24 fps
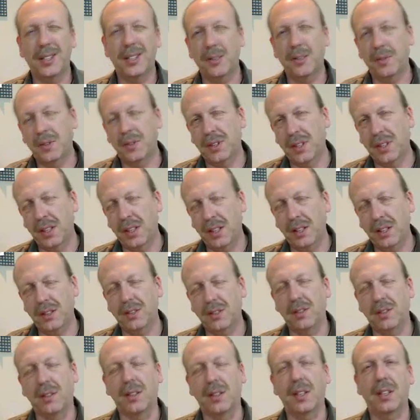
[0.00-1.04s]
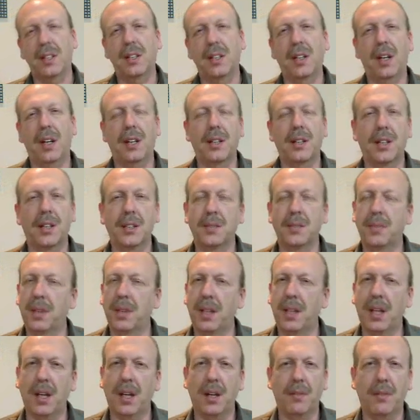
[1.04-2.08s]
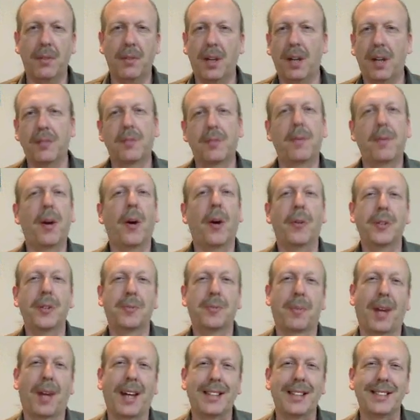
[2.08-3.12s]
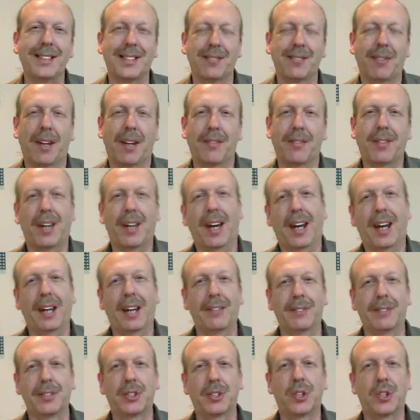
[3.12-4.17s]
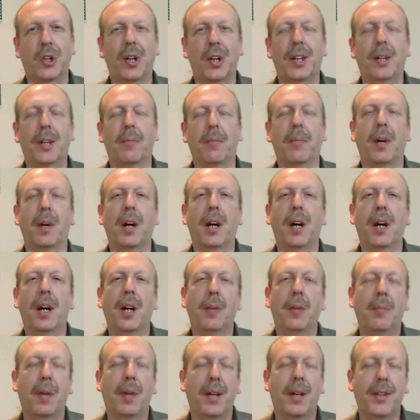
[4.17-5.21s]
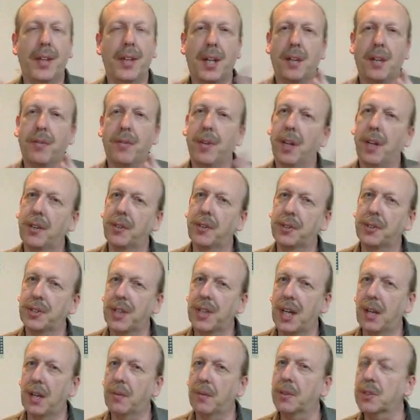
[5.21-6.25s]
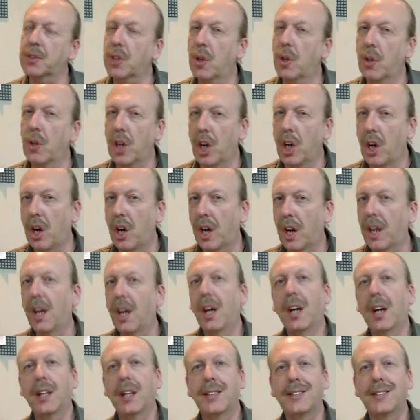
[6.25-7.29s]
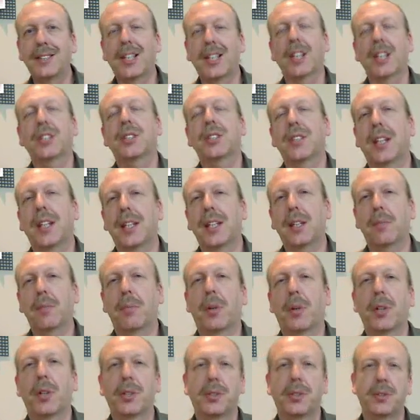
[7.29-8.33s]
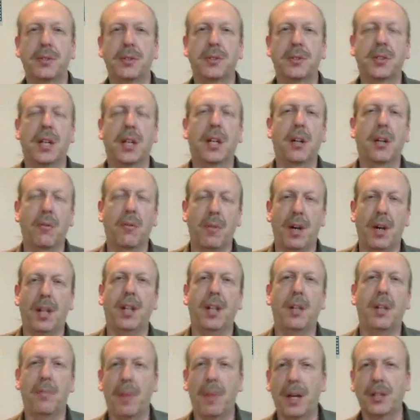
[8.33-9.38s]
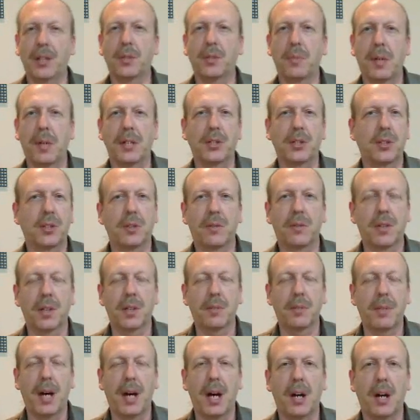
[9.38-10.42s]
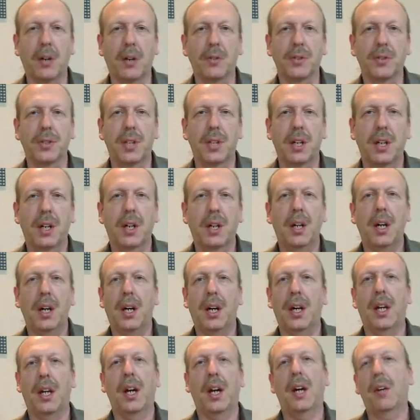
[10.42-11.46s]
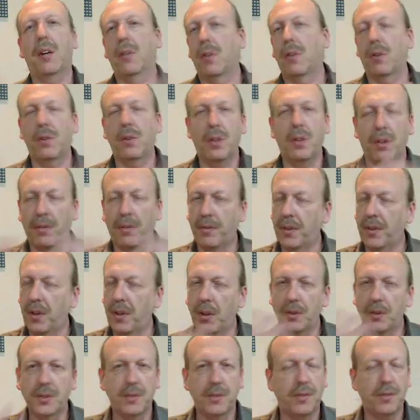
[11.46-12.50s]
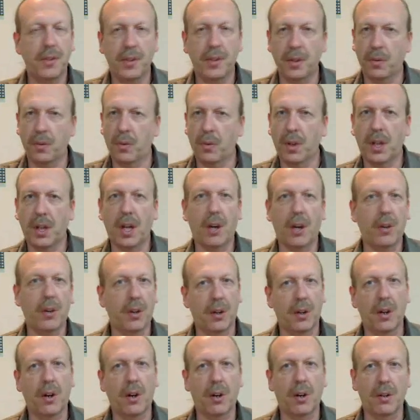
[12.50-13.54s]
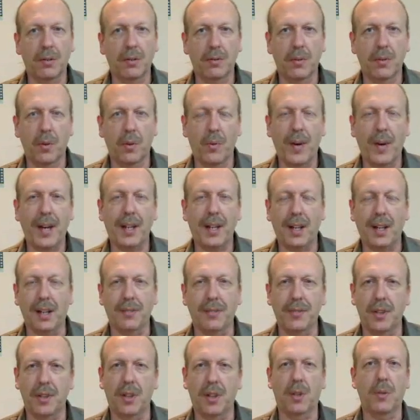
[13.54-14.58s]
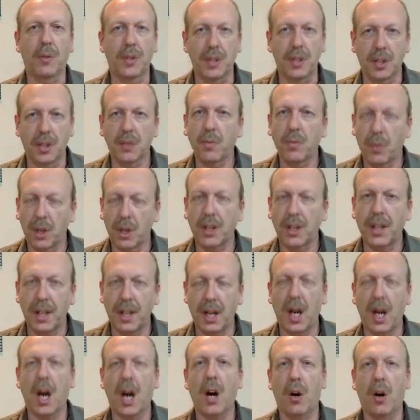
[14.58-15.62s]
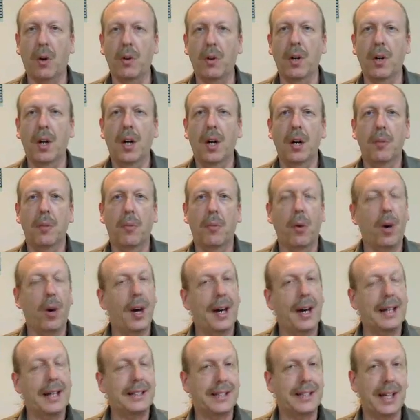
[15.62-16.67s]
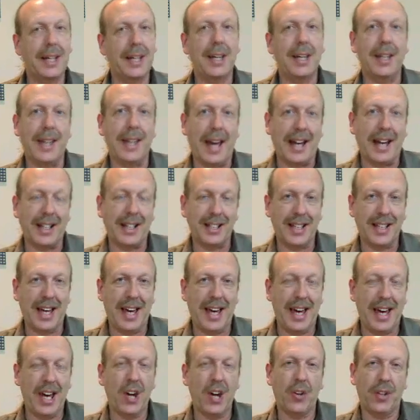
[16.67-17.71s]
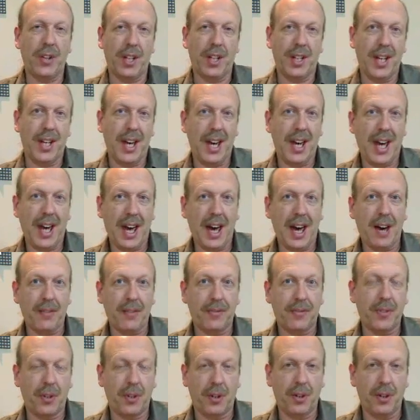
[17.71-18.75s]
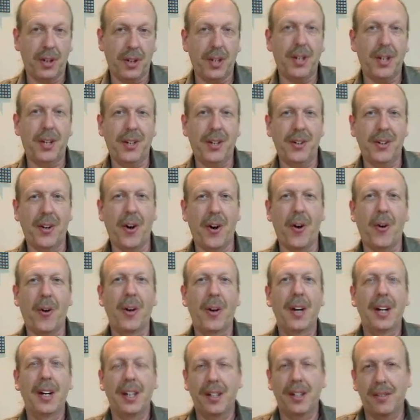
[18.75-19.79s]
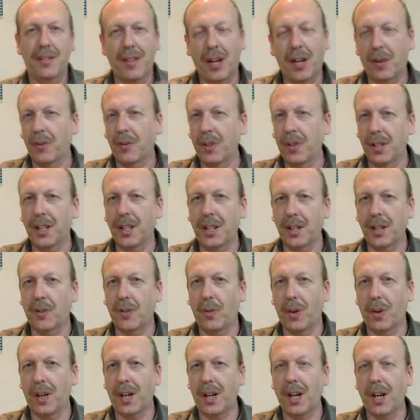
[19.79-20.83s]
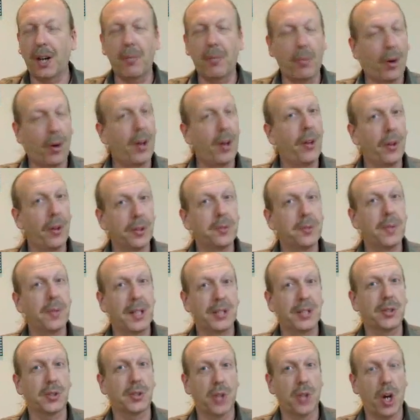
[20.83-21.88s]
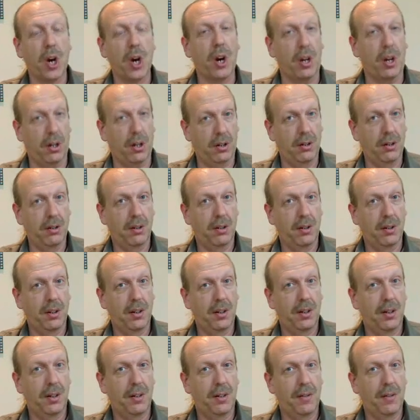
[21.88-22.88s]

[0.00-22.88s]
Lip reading: And I guess you would say easier. It doesn't mean they have to be always pleasant. We have to kind of enjoy them. But I think if we understand what's going on, just like the person who's getting ready to bench press 200 pounds, and I don't know, for those of you that work out or weightlift, when you're working out, boy, I tell you, that day or the day after, you've had a really good workout, boy, those muscles hurt.